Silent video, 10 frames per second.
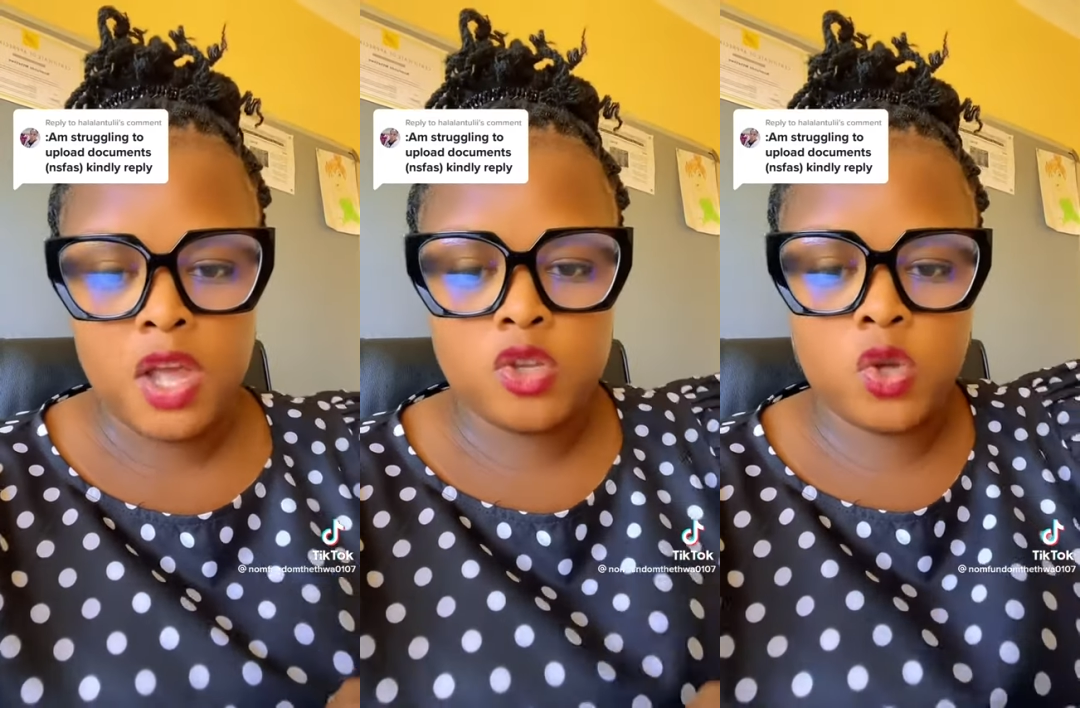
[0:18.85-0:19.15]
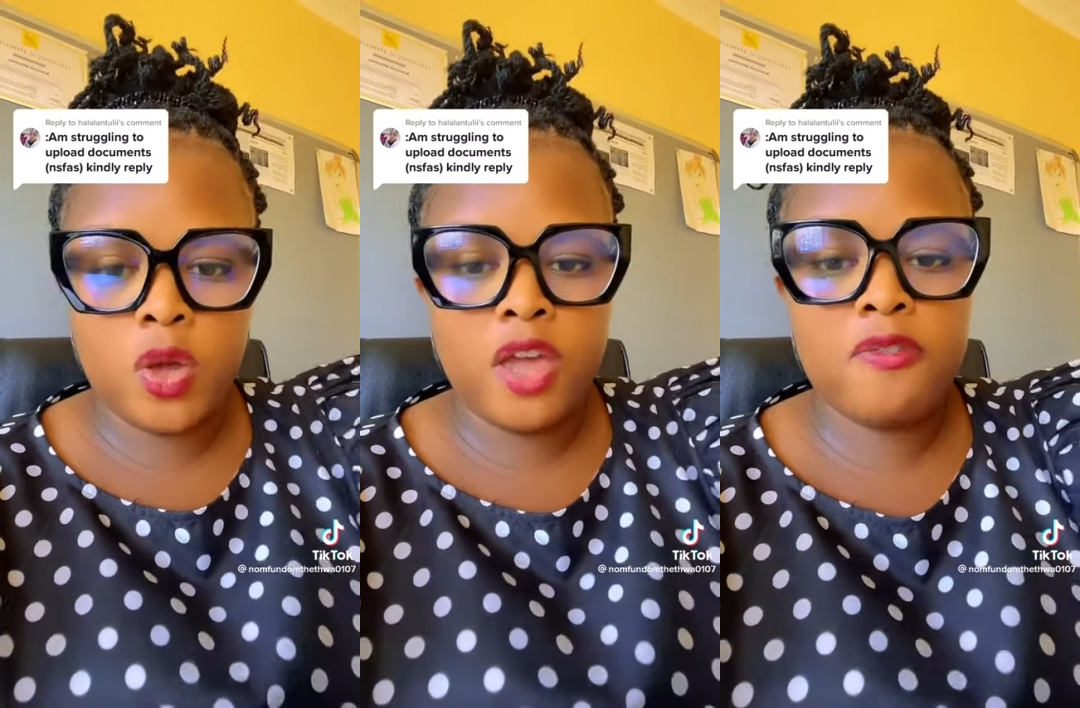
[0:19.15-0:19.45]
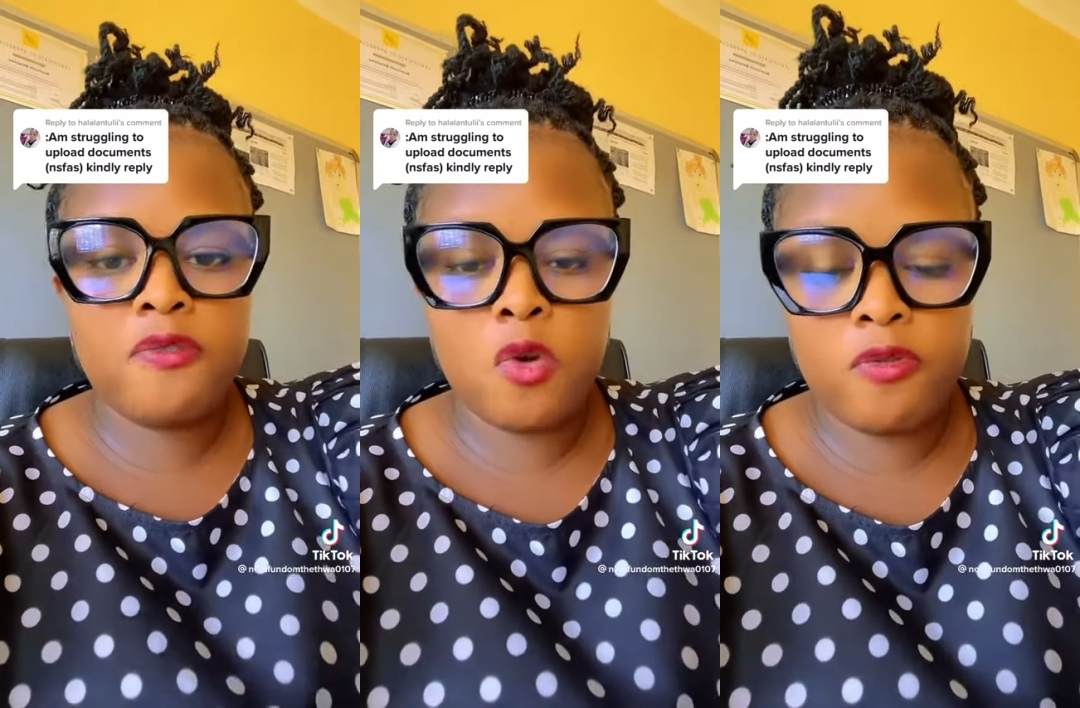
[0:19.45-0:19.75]
So
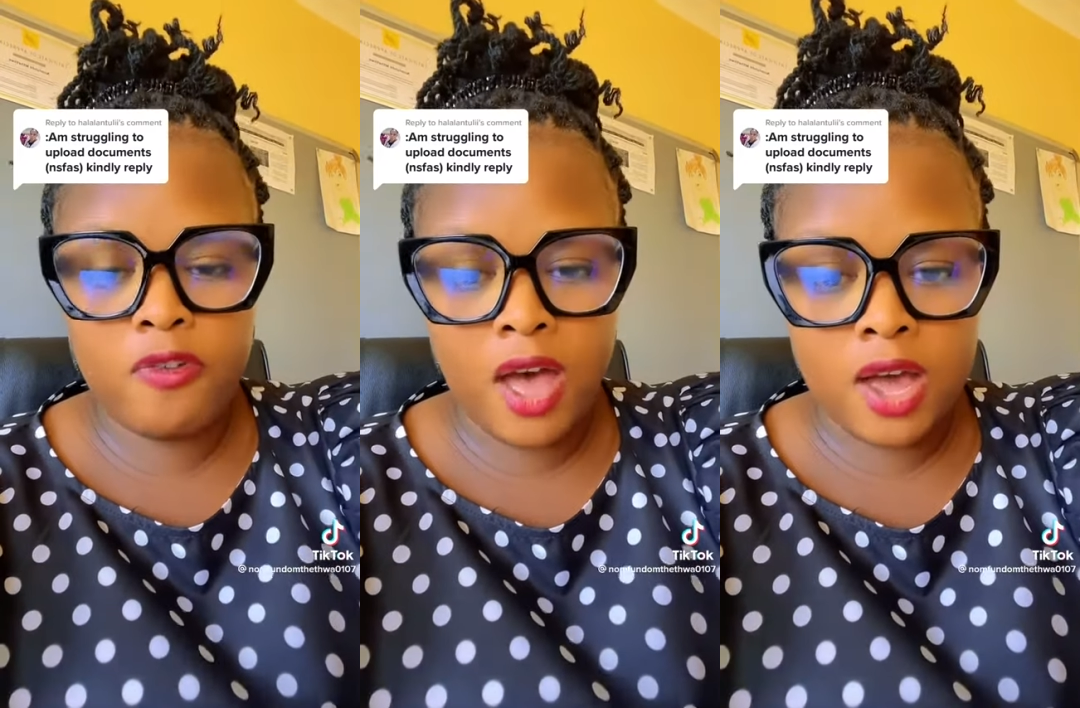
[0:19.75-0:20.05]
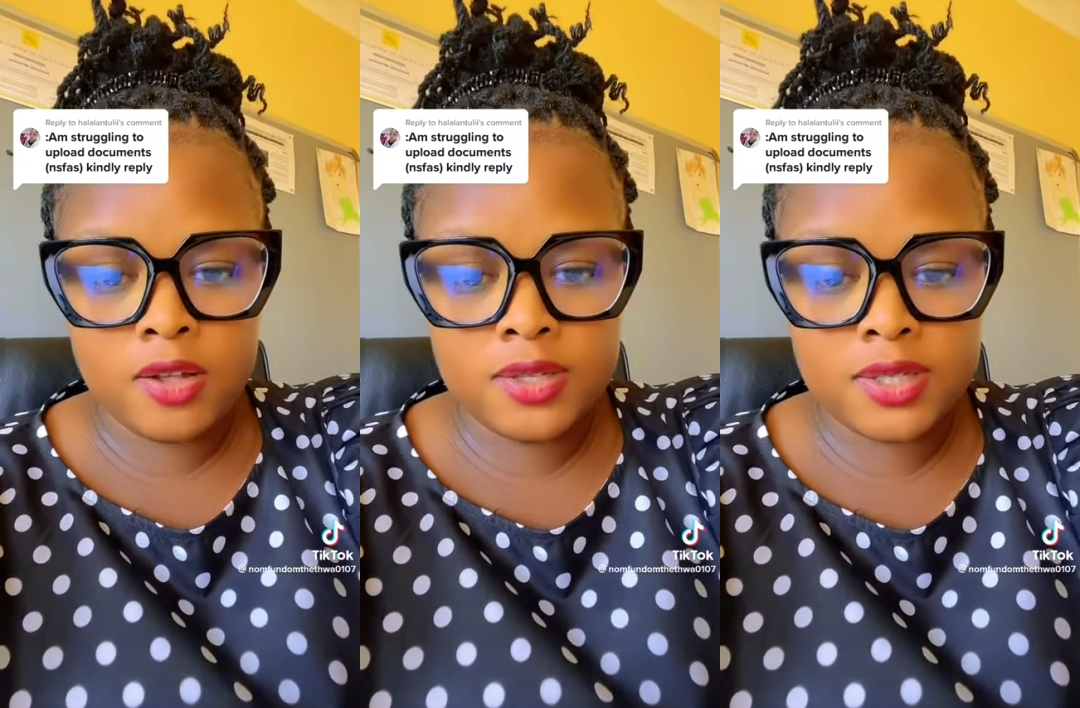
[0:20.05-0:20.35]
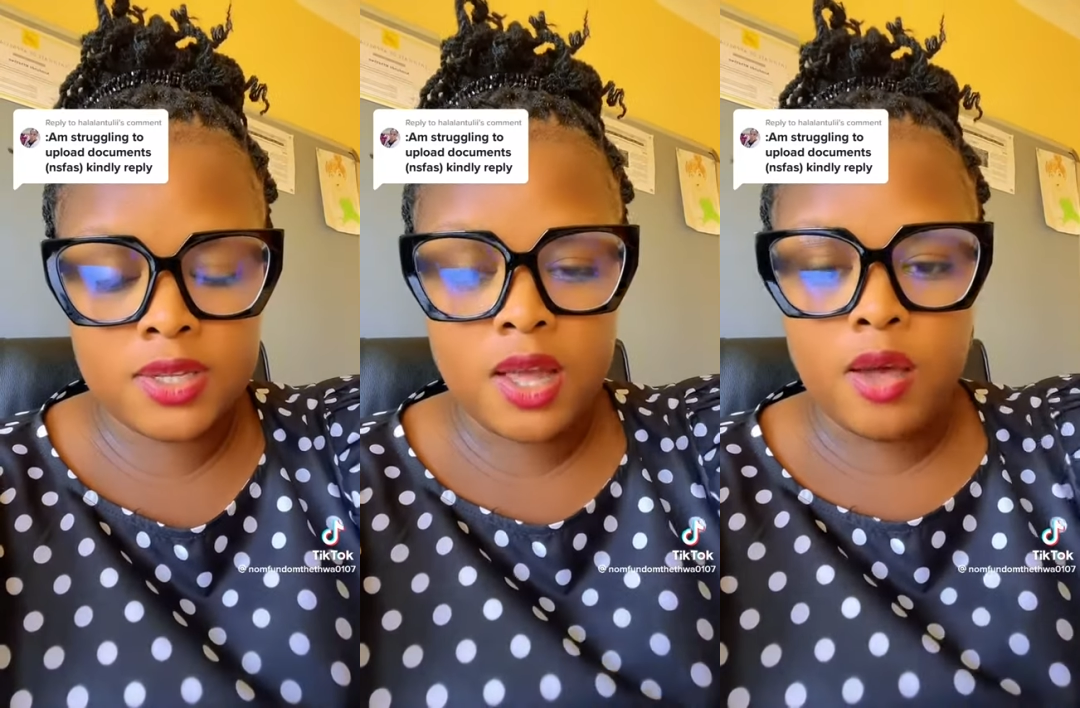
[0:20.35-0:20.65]
if your
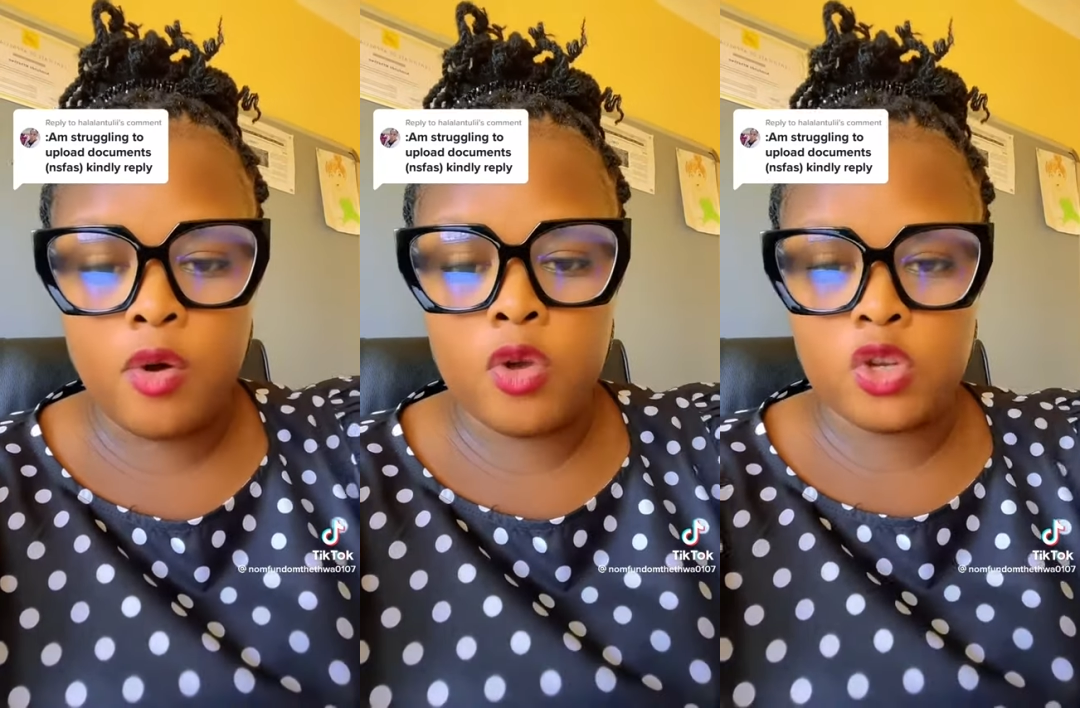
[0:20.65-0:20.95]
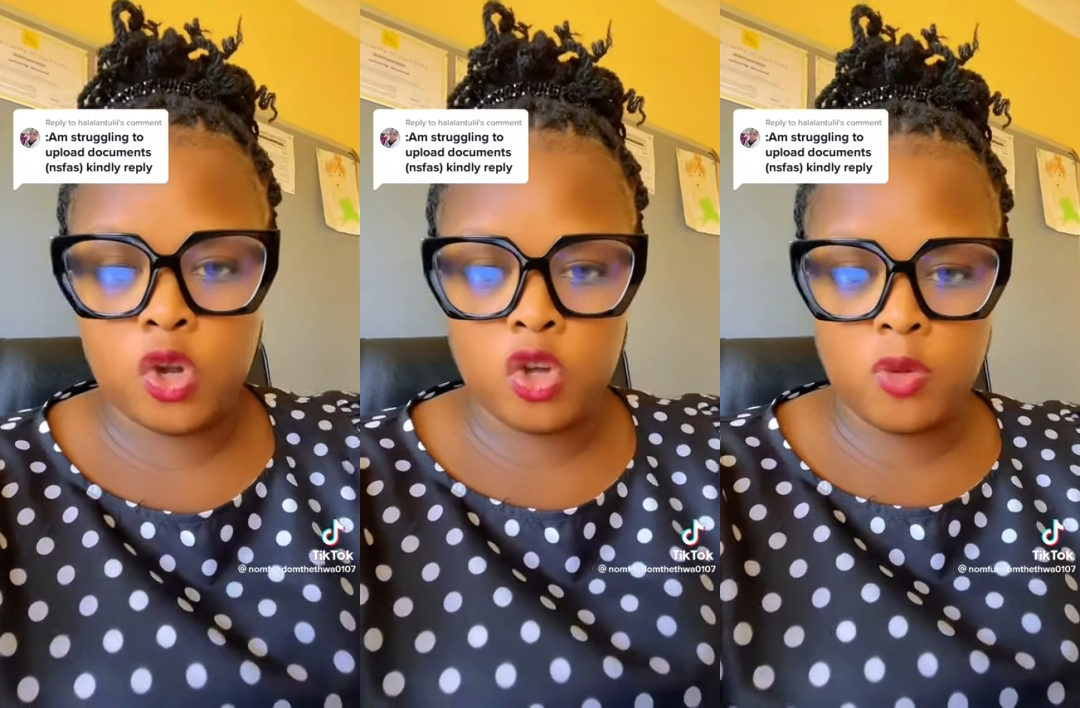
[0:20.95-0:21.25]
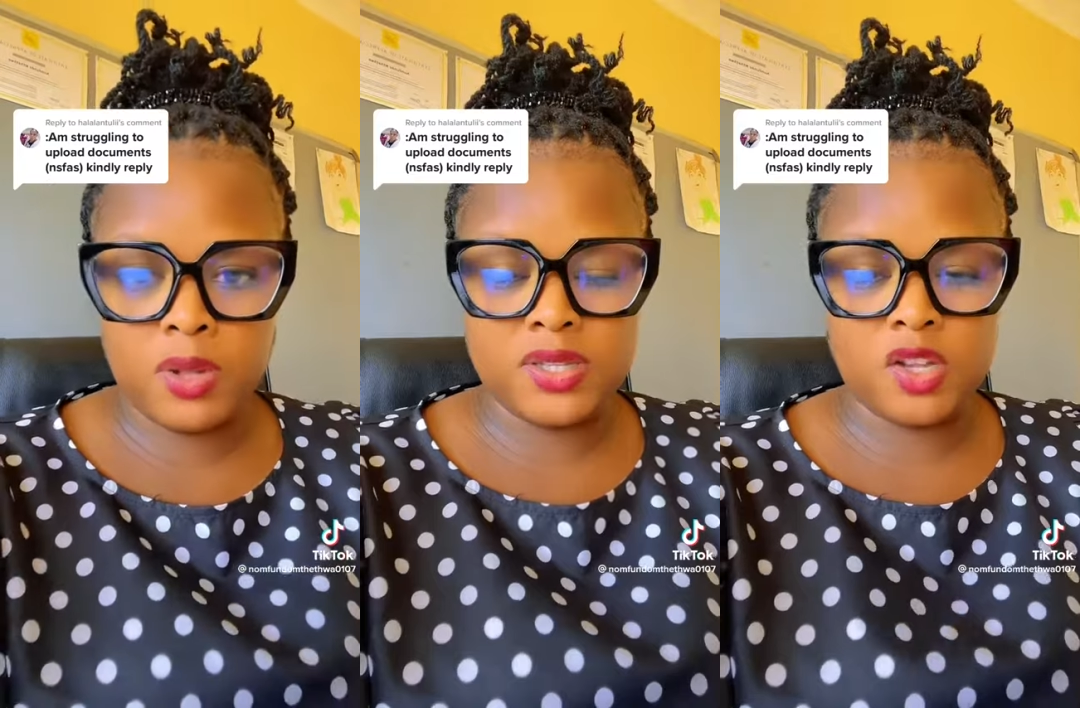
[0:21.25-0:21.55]
files or your documents